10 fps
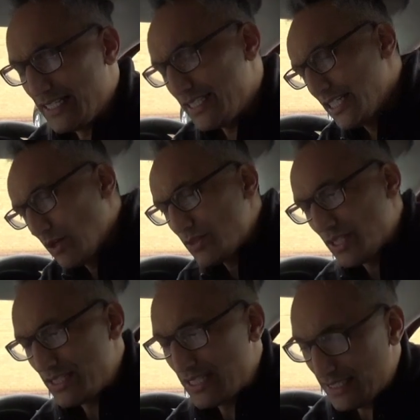she also,
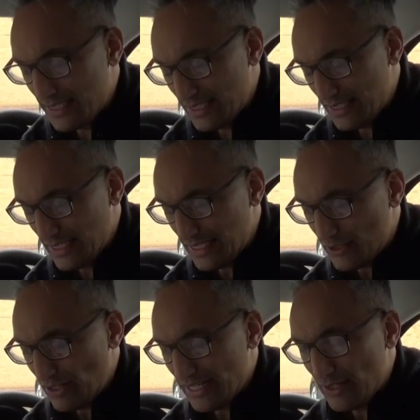the
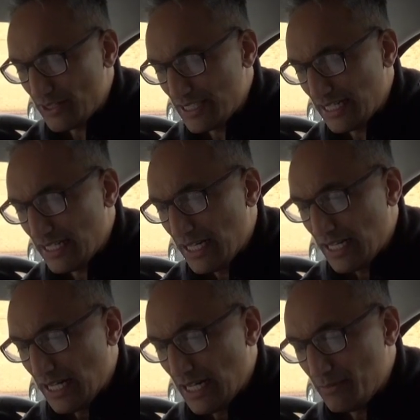trainer also said,
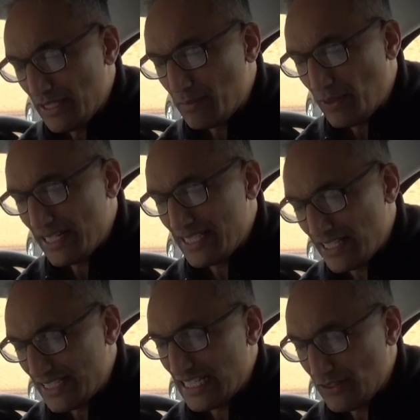we need to practice
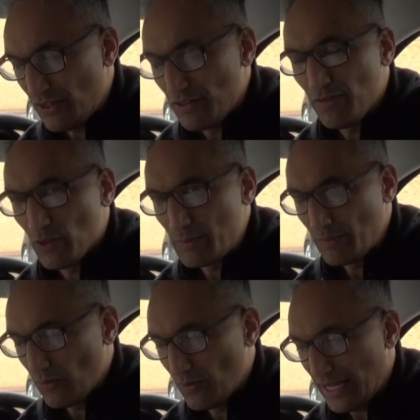identifying faults
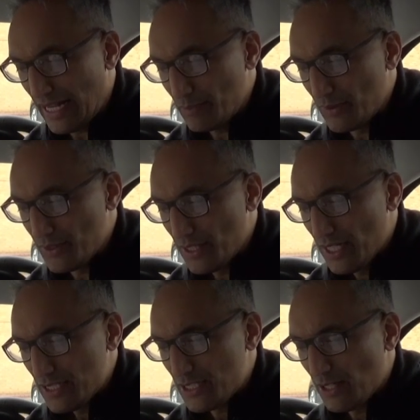before they happen,
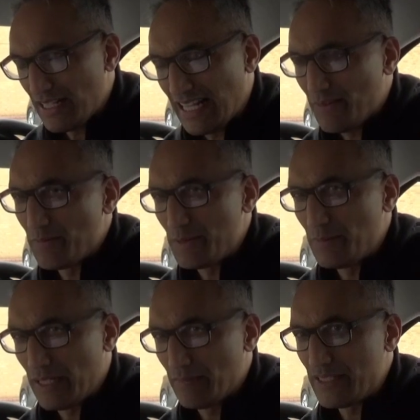so don't allow them to
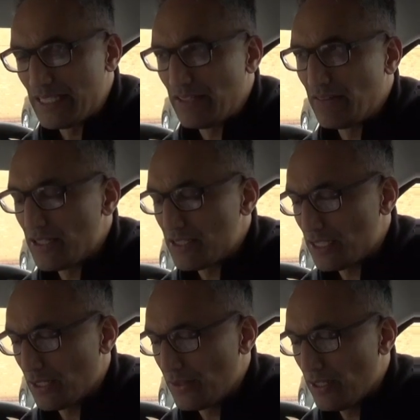become serious.
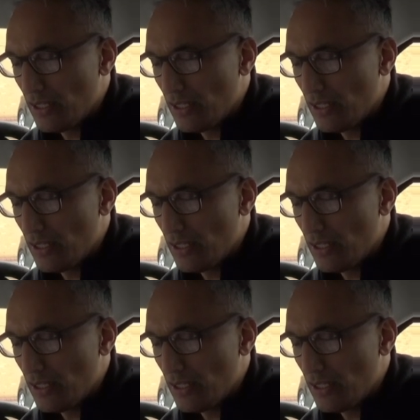So